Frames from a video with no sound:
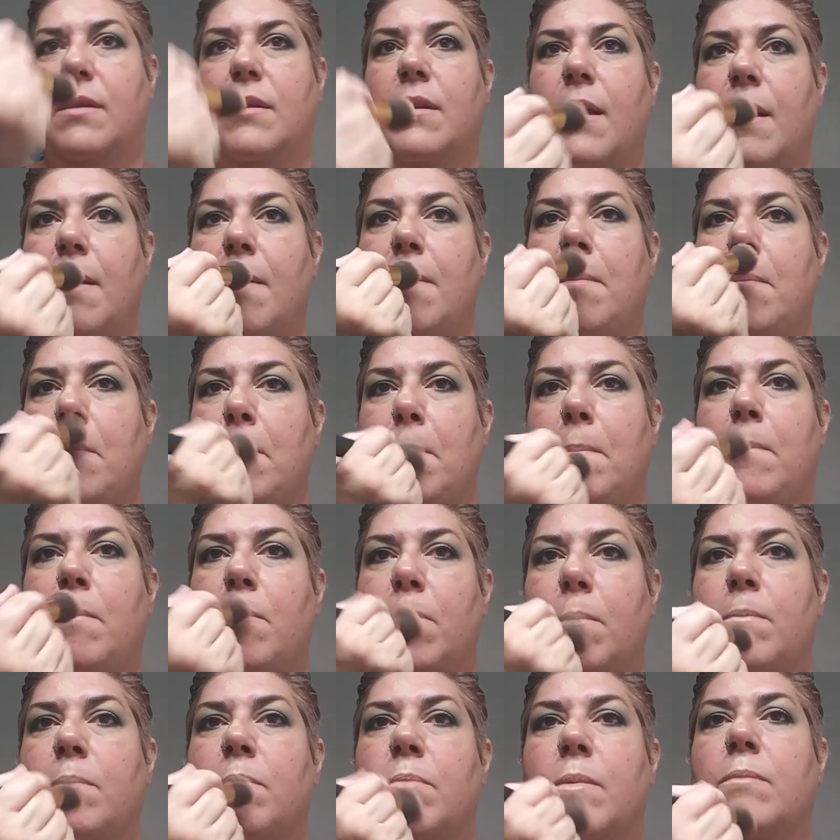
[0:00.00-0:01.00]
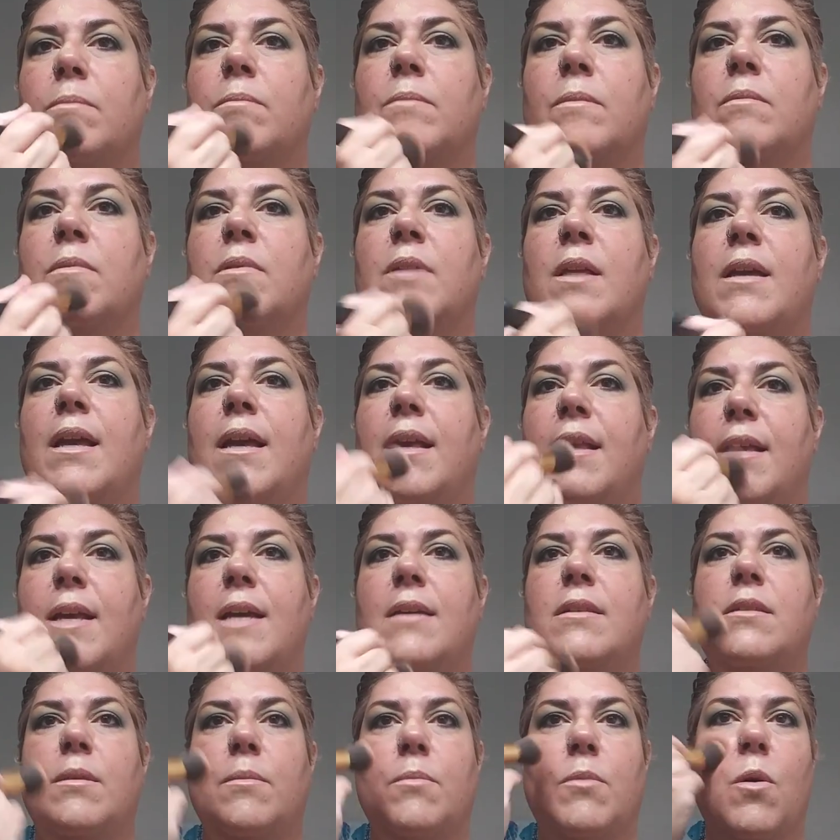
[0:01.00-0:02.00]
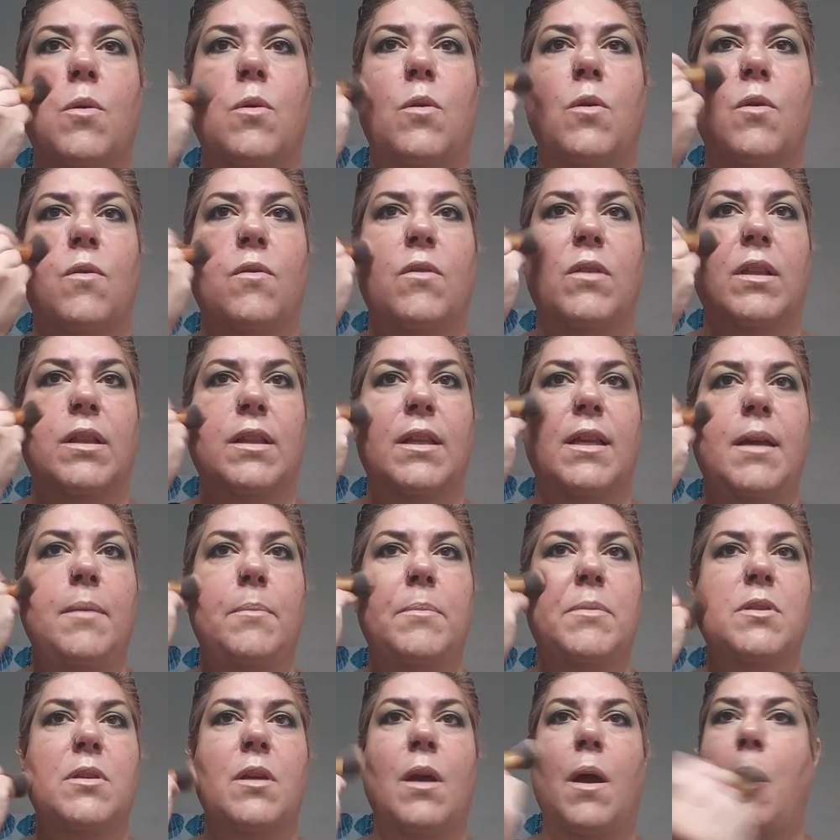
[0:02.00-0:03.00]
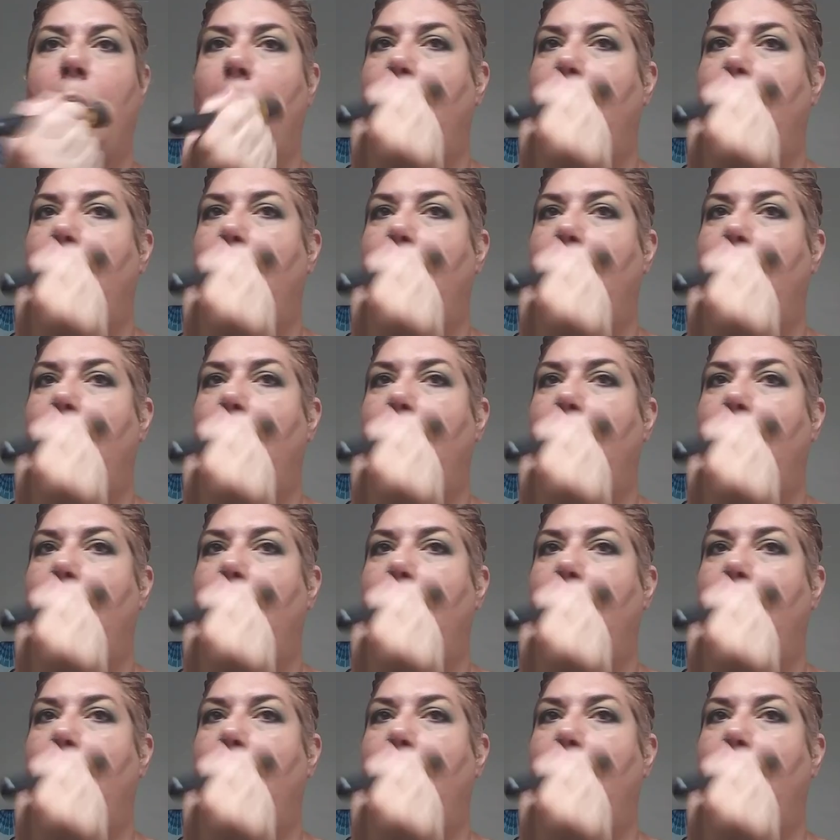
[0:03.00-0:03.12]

the top. And yes, I'm going over the lips.